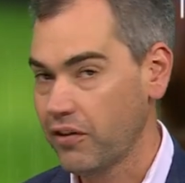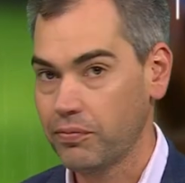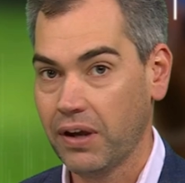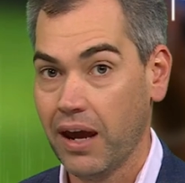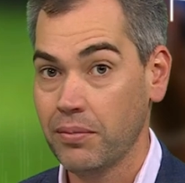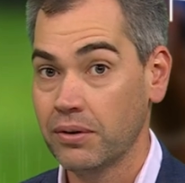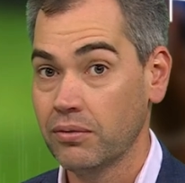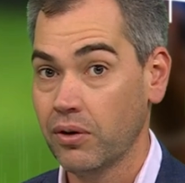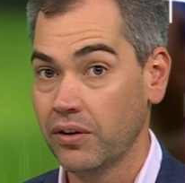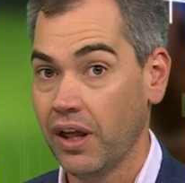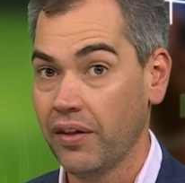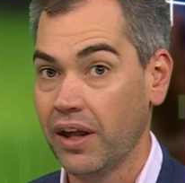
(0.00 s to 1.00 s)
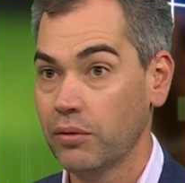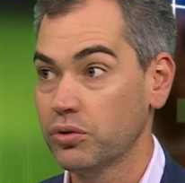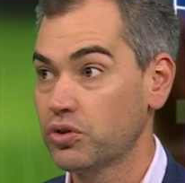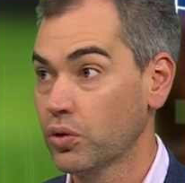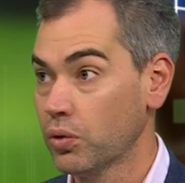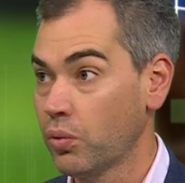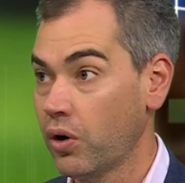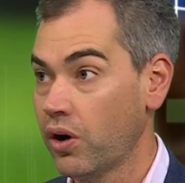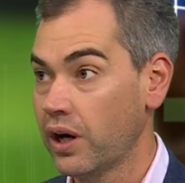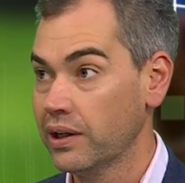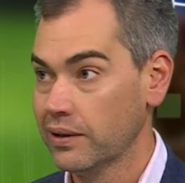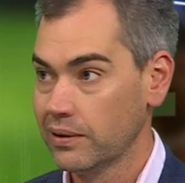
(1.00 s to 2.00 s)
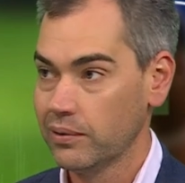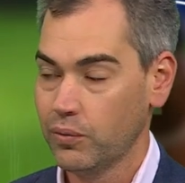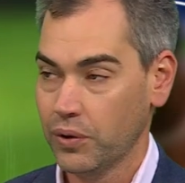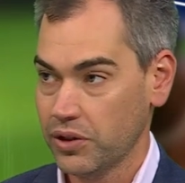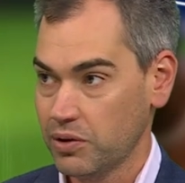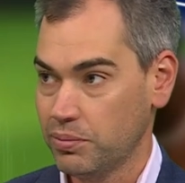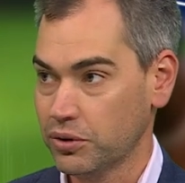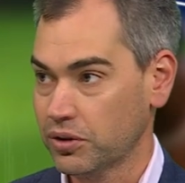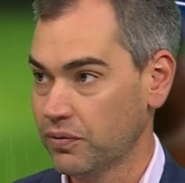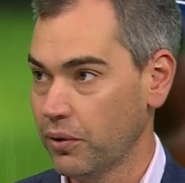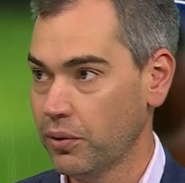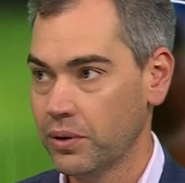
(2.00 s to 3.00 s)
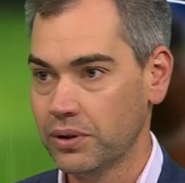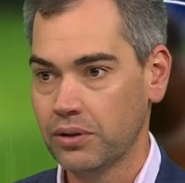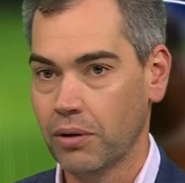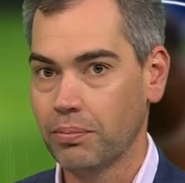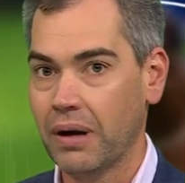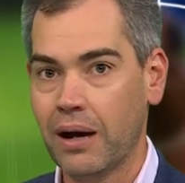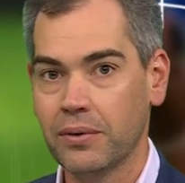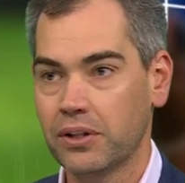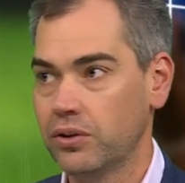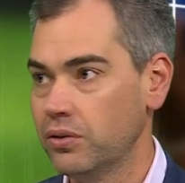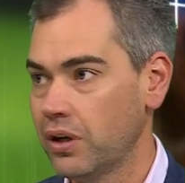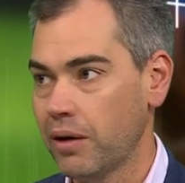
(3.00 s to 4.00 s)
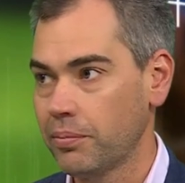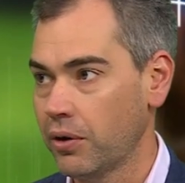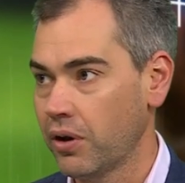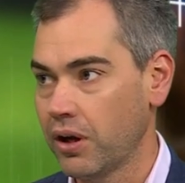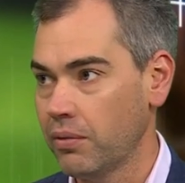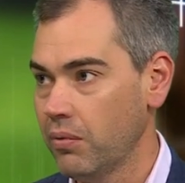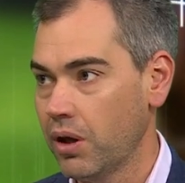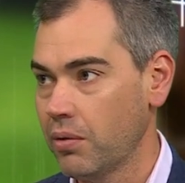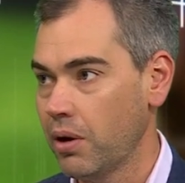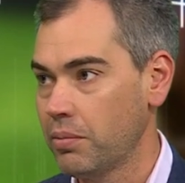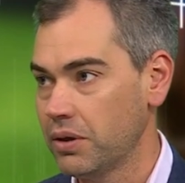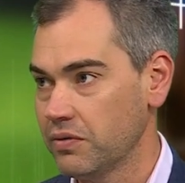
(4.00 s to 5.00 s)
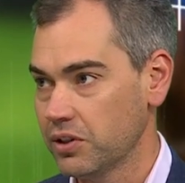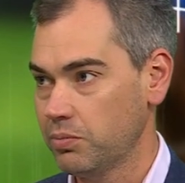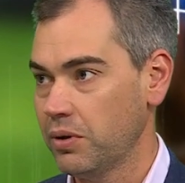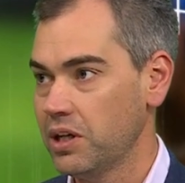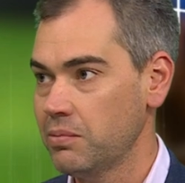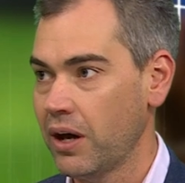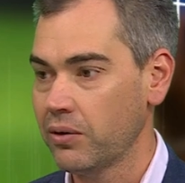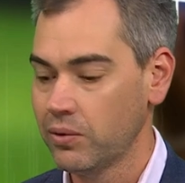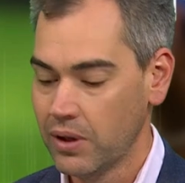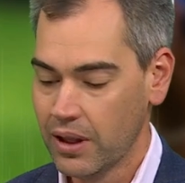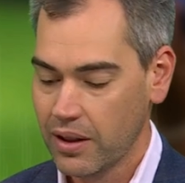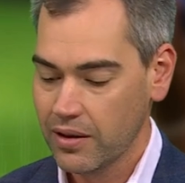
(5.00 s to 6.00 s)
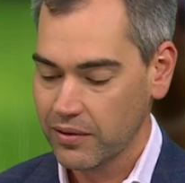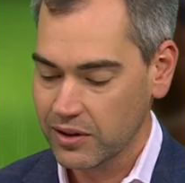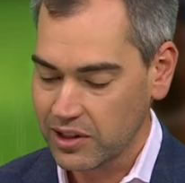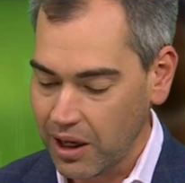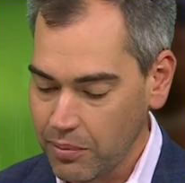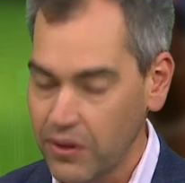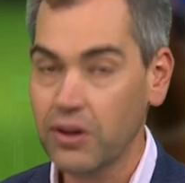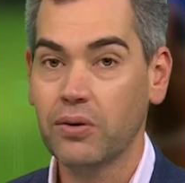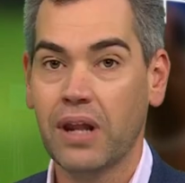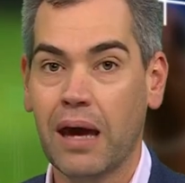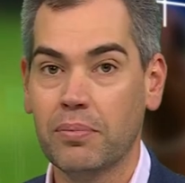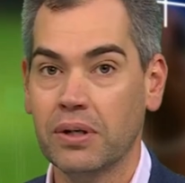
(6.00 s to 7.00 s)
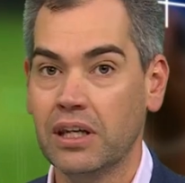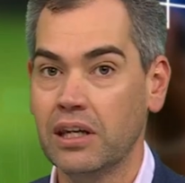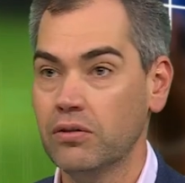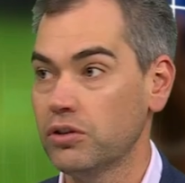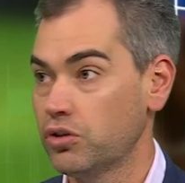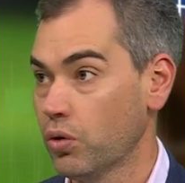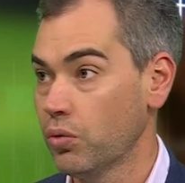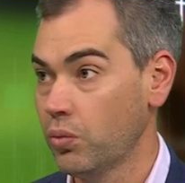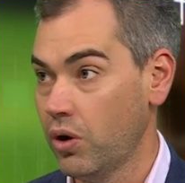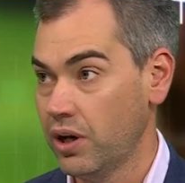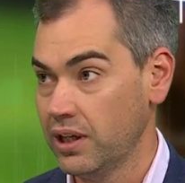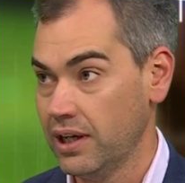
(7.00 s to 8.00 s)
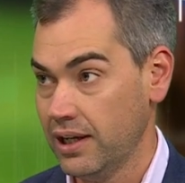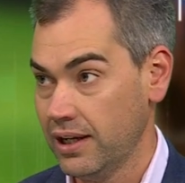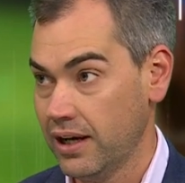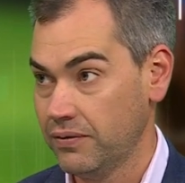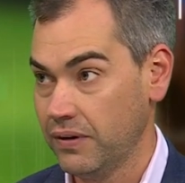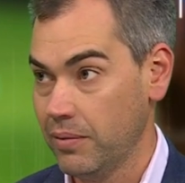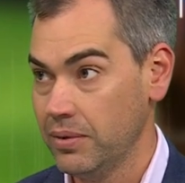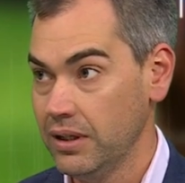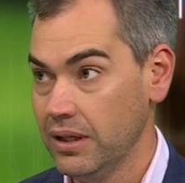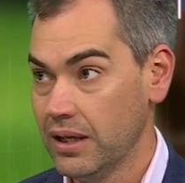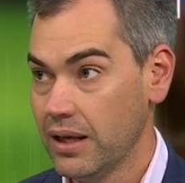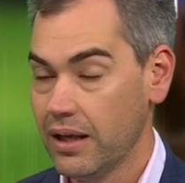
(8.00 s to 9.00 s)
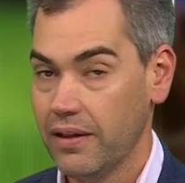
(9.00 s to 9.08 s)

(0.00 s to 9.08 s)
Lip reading: Aft Cabin, on the other hand, was drawn wide, wanted to push forward, got barbecued up on a bit of a speed battle. The same thing could happen here. He's drawn wide again, Aft Cabin.